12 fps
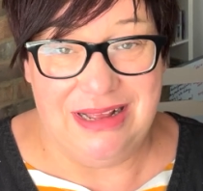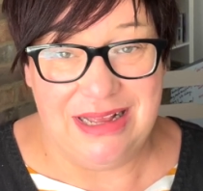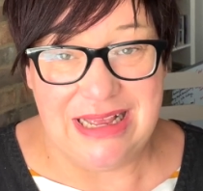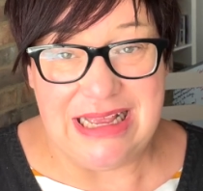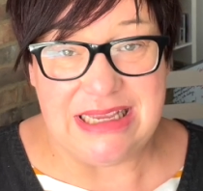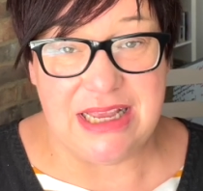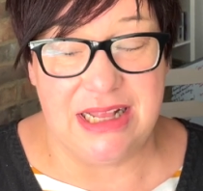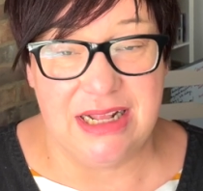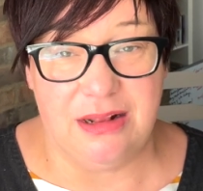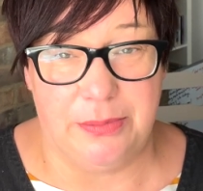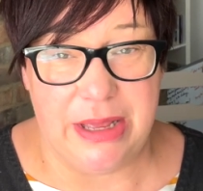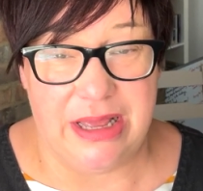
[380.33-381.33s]
It's a
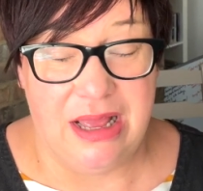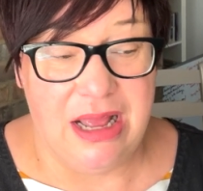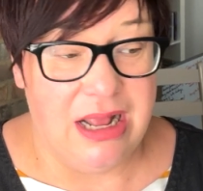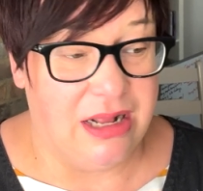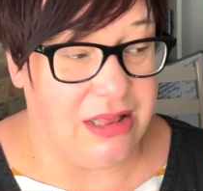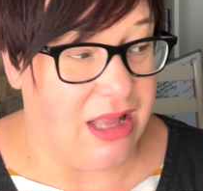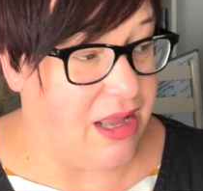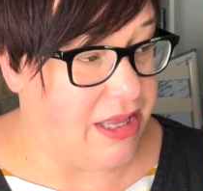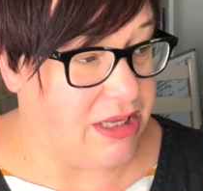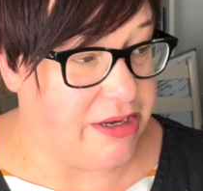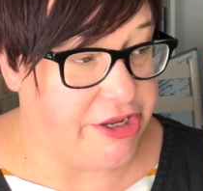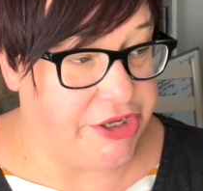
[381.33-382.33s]
little bit
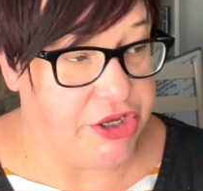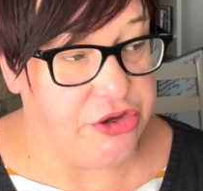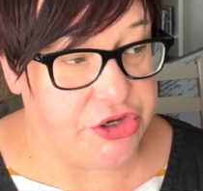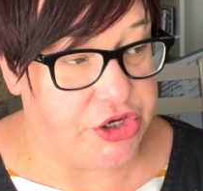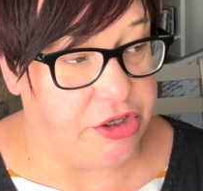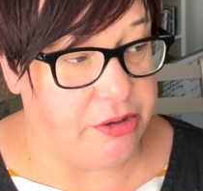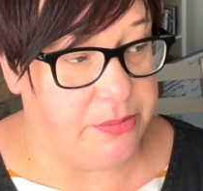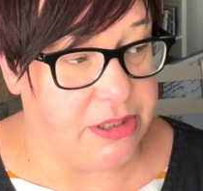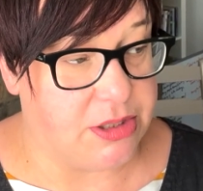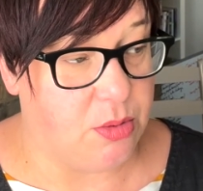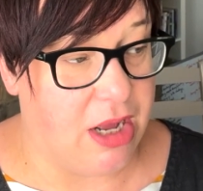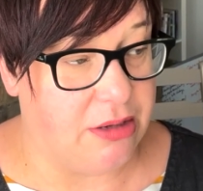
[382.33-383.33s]
like YouTube
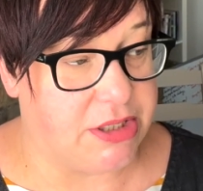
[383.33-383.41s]
as well.